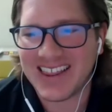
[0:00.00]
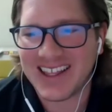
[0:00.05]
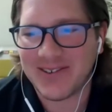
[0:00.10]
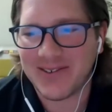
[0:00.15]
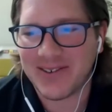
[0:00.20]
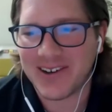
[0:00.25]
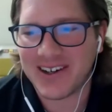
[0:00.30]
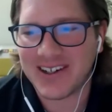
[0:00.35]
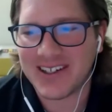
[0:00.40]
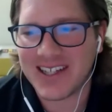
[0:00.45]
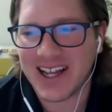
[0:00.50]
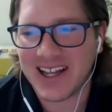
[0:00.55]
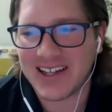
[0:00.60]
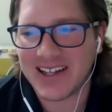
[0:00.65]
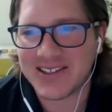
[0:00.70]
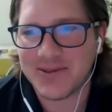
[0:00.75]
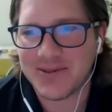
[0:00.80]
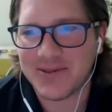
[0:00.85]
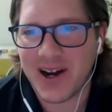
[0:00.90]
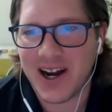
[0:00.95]
think we're down
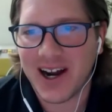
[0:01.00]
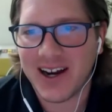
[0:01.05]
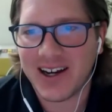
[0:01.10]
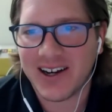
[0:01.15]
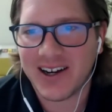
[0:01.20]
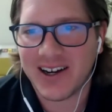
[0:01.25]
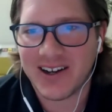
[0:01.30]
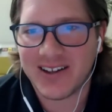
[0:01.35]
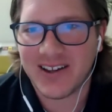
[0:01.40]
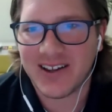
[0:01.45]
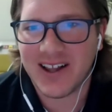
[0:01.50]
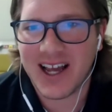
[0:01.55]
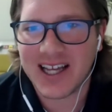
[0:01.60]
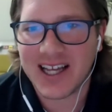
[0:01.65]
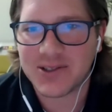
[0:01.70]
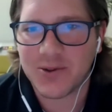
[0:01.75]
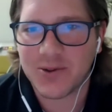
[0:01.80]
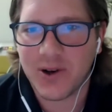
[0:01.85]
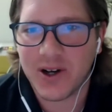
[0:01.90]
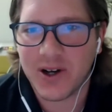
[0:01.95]
to the wire here on the
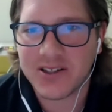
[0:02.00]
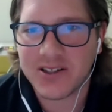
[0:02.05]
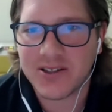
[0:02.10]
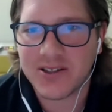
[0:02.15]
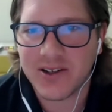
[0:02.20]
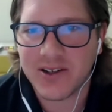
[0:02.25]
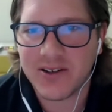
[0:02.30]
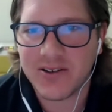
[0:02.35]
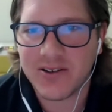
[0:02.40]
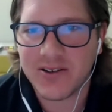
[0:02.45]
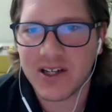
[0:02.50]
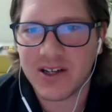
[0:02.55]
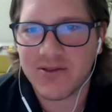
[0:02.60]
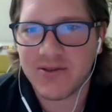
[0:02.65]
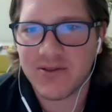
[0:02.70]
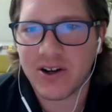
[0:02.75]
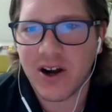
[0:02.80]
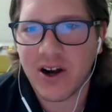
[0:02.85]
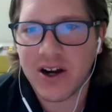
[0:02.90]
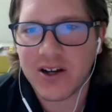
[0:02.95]
last one. So in
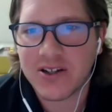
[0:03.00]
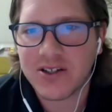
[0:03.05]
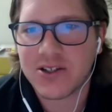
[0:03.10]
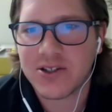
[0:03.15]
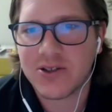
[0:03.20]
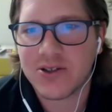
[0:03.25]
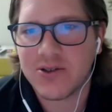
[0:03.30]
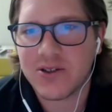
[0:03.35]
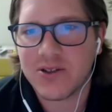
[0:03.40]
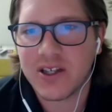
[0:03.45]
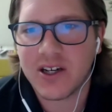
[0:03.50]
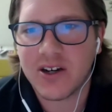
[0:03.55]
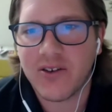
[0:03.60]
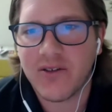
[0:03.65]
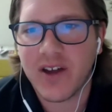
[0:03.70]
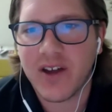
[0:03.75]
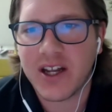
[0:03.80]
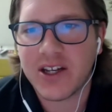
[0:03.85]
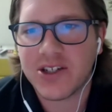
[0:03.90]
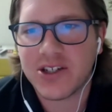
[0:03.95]
regards to the
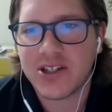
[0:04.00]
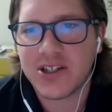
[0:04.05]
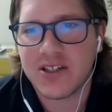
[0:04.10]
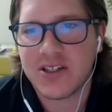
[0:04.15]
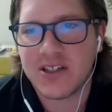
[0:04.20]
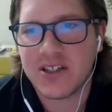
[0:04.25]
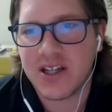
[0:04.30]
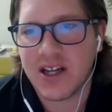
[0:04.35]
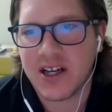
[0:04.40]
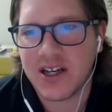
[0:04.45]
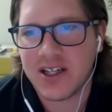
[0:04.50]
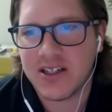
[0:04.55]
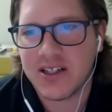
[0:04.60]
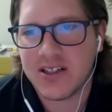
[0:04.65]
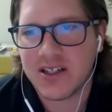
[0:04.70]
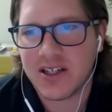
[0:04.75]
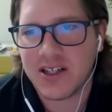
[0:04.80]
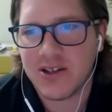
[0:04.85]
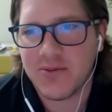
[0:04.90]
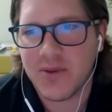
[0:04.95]
intervention
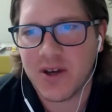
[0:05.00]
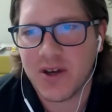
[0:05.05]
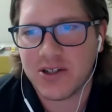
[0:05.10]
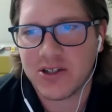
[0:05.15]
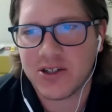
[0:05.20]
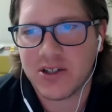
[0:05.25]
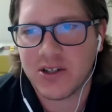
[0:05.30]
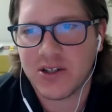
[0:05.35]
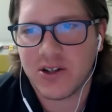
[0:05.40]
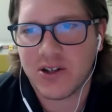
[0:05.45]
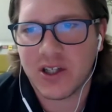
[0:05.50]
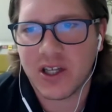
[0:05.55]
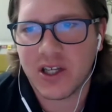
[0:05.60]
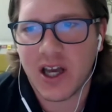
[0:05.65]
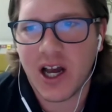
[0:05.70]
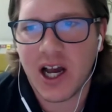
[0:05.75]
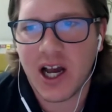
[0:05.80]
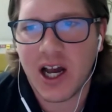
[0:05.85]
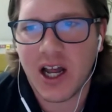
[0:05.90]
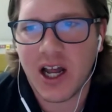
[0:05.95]
studies that you mentioned early
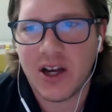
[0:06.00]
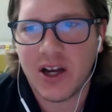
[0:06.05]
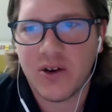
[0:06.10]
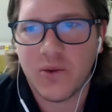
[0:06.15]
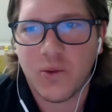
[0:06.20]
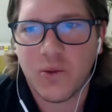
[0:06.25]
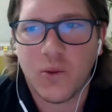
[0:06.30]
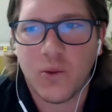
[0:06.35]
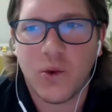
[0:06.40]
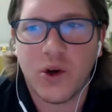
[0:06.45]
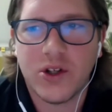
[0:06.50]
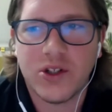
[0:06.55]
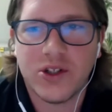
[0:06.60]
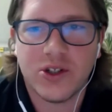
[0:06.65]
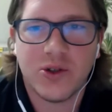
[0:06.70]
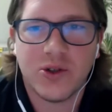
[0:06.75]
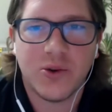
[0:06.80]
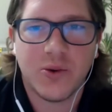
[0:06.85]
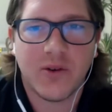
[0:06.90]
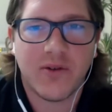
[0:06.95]
on, would
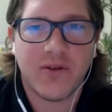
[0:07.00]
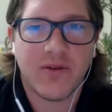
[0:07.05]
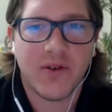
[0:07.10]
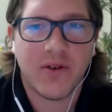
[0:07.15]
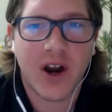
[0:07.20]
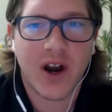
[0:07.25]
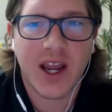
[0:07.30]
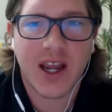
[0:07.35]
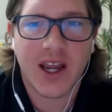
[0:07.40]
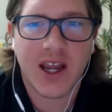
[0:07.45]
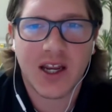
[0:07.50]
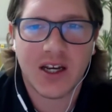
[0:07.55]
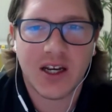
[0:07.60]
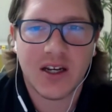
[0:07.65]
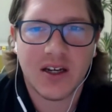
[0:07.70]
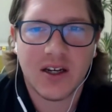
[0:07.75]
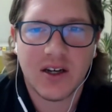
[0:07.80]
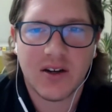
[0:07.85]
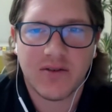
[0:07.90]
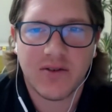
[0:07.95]
you
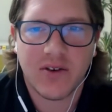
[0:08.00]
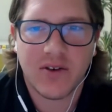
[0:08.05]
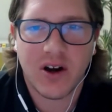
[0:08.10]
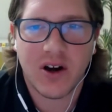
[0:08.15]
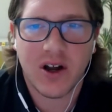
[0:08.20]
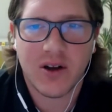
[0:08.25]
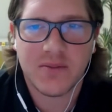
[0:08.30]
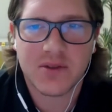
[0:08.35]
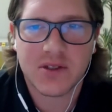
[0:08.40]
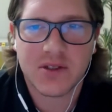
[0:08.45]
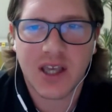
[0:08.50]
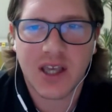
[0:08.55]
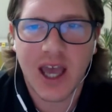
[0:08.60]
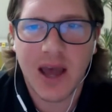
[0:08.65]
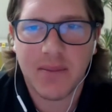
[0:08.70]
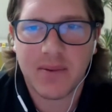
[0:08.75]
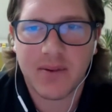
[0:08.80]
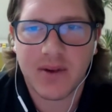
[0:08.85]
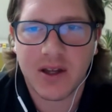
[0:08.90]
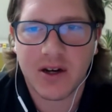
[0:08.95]
refrain from
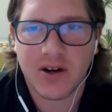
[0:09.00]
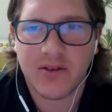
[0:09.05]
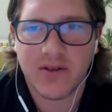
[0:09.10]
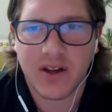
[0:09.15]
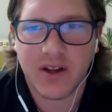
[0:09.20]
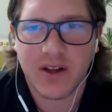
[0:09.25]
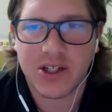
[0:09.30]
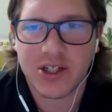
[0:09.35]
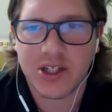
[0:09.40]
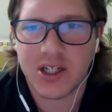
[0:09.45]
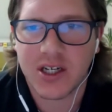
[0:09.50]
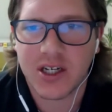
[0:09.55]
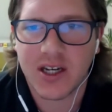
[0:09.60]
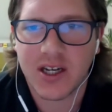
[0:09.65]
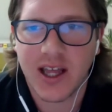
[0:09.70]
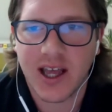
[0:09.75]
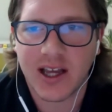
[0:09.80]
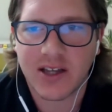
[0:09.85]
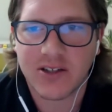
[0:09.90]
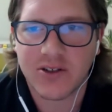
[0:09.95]
SCAP
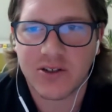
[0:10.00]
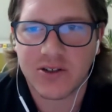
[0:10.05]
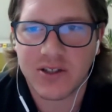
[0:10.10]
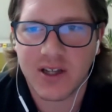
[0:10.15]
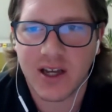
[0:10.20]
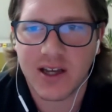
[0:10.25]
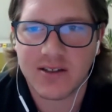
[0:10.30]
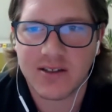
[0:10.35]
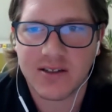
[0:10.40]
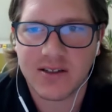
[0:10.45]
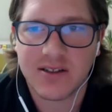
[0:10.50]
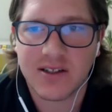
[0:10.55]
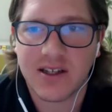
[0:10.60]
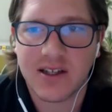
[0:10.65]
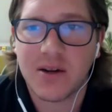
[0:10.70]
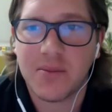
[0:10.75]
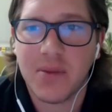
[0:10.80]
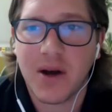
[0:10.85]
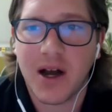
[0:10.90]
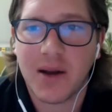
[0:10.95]
intervention exercises
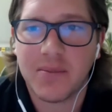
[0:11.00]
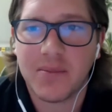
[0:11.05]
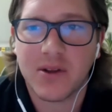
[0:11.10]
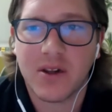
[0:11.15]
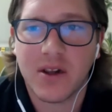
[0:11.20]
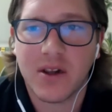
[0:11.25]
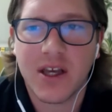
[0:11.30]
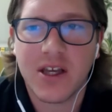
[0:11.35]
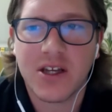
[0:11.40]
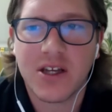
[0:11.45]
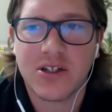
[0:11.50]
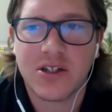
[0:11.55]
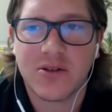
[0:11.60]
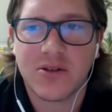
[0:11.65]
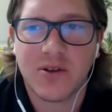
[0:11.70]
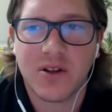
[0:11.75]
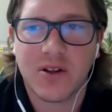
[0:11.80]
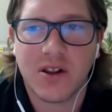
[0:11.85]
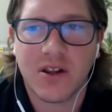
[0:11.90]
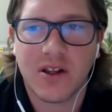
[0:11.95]
in a
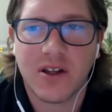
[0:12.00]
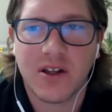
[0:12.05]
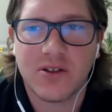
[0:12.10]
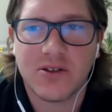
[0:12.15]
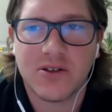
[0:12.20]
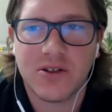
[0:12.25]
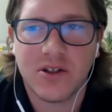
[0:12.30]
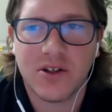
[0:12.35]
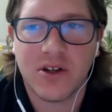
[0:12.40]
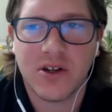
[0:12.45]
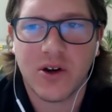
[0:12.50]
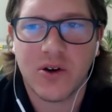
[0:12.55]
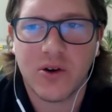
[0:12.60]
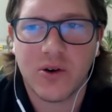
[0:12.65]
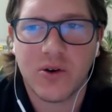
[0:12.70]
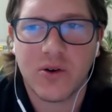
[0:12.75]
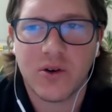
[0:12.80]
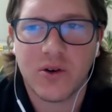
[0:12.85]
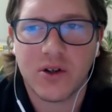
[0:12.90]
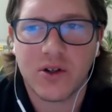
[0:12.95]
population with little to
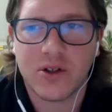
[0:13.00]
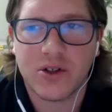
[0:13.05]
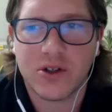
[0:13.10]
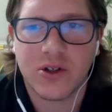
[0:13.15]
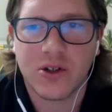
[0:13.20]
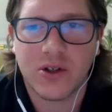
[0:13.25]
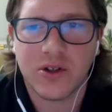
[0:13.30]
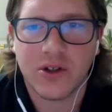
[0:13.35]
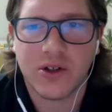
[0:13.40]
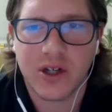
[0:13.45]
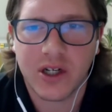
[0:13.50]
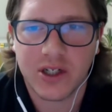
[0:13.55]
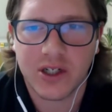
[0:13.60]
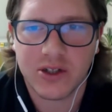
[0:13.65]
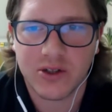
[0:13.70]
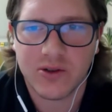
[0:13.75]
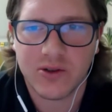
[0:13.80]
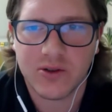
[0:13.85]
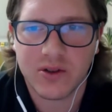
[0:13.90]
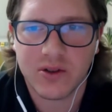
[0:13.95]
no shoulder
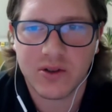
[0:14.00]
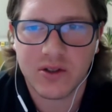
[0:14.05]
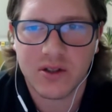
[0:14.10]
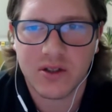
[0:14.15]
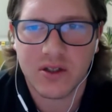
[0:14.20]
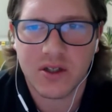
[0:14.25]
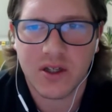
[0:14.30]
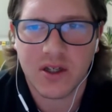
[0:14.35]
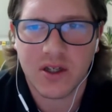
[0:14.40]
issues?